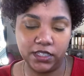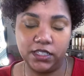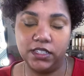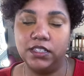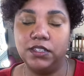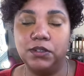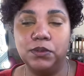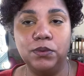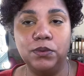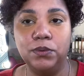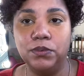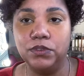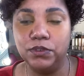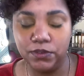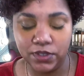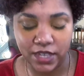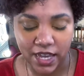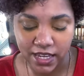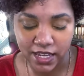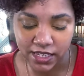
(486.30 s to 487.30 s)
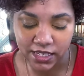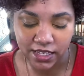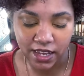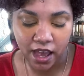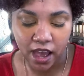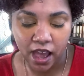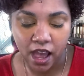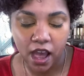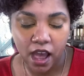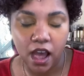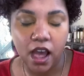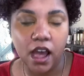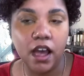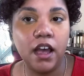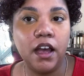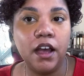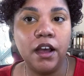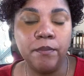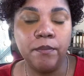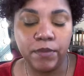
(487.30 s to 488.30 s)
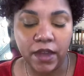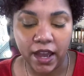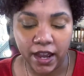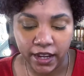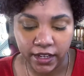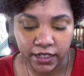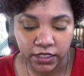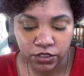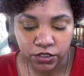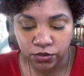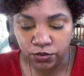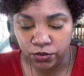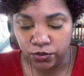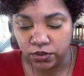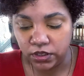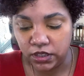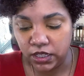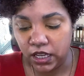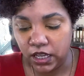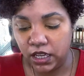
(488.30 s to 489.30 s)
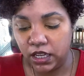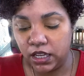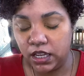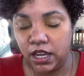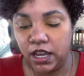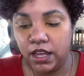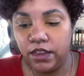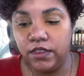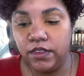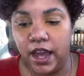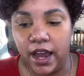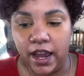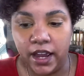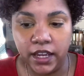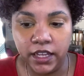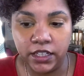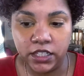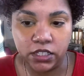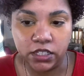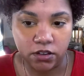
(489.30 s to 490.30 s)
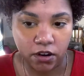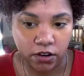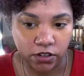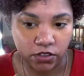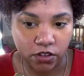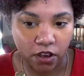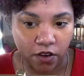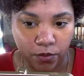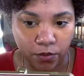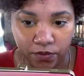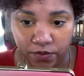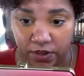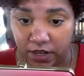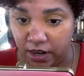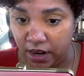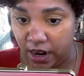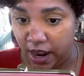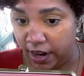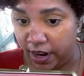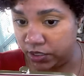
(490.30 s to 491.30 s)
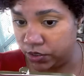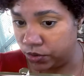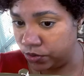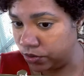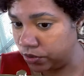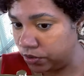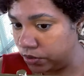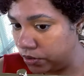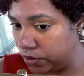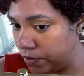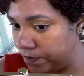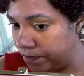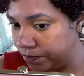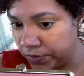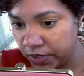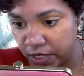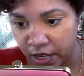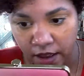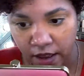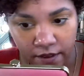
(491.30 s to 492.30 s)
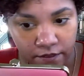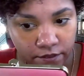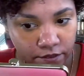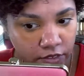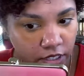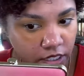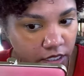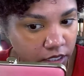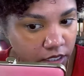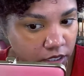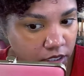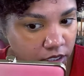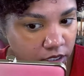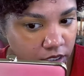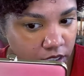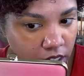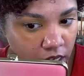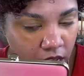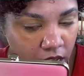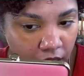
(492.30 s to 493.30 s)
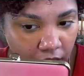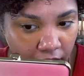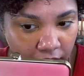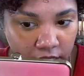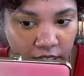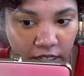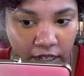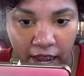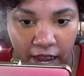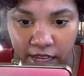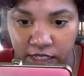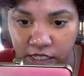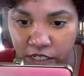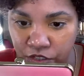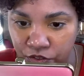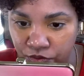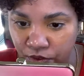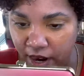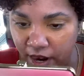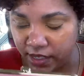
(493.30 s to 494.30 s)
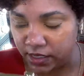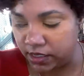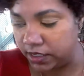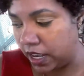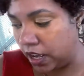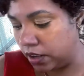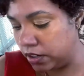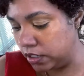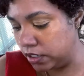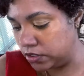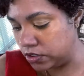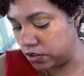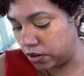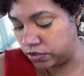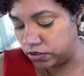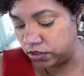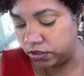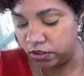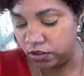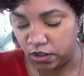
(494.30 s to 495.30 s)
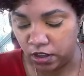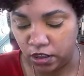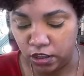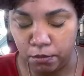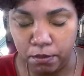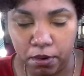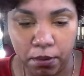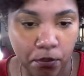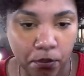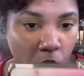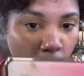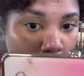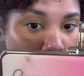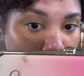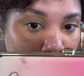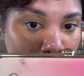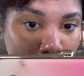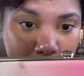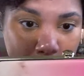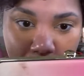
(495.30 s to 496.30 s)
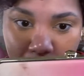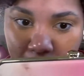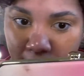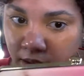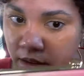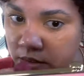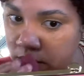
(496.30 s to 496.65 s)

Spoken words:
to do this. I do think that it starts off with a natural finish, and then as it dries down, it starts to look a little bit more matte.